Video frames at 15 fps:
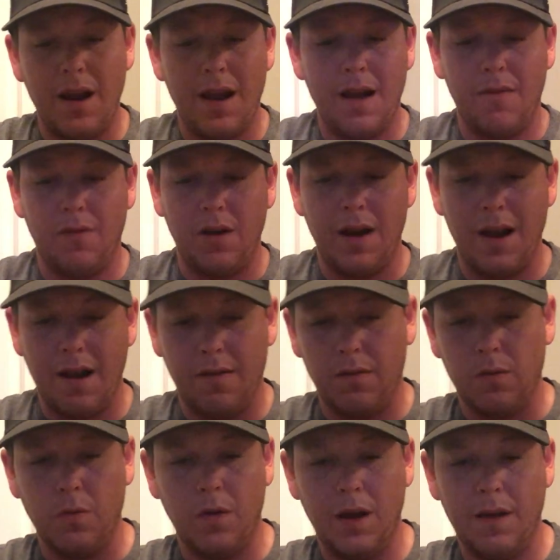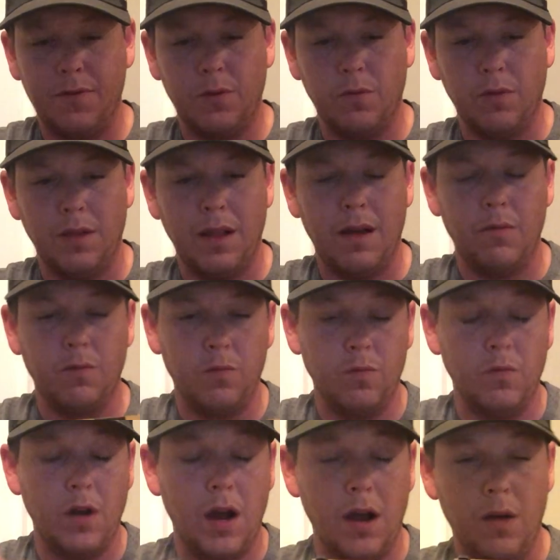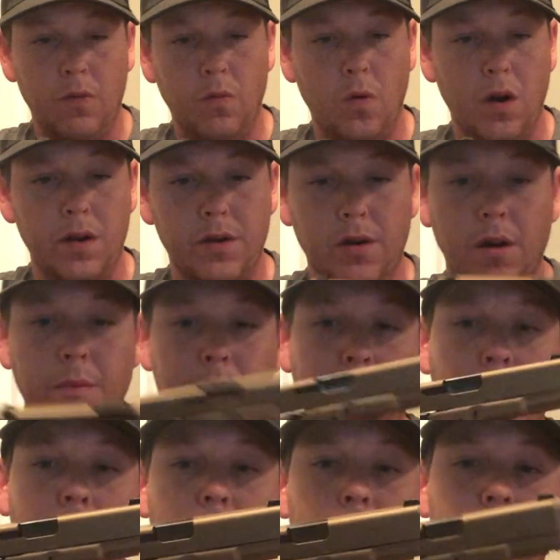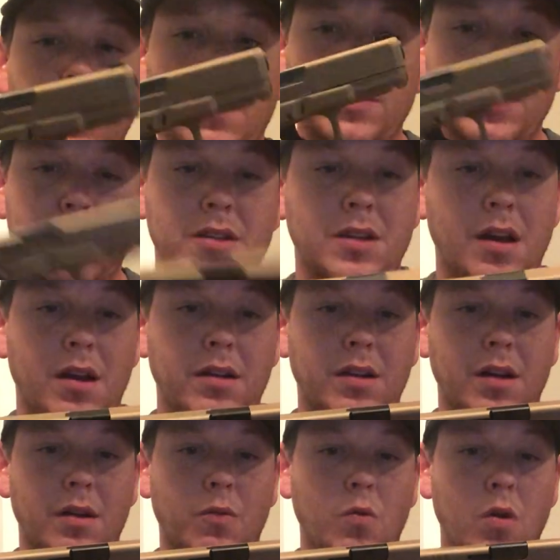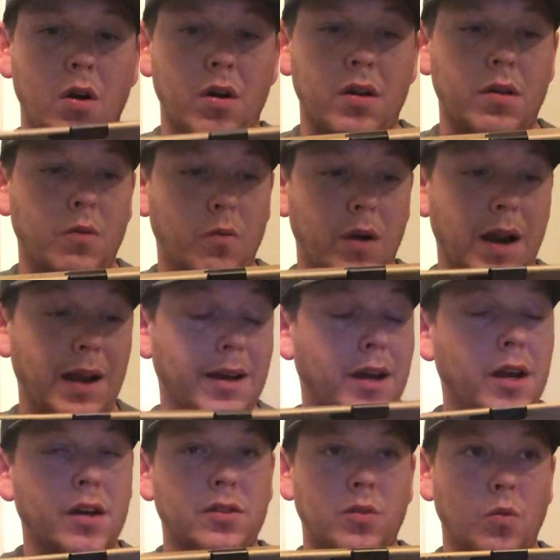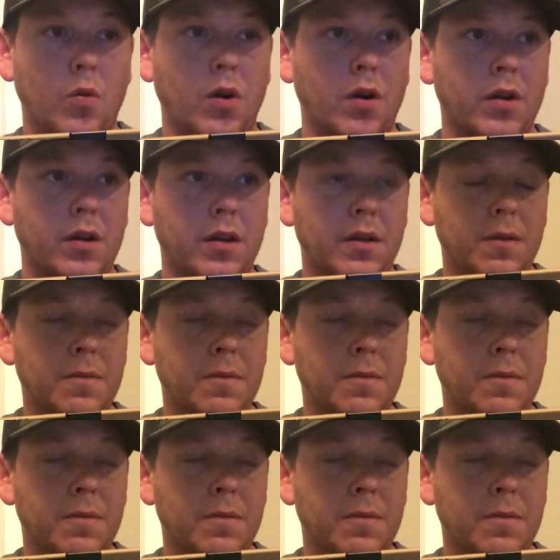ever, ever will have to wonder about, is this gun going to work when I need it to work?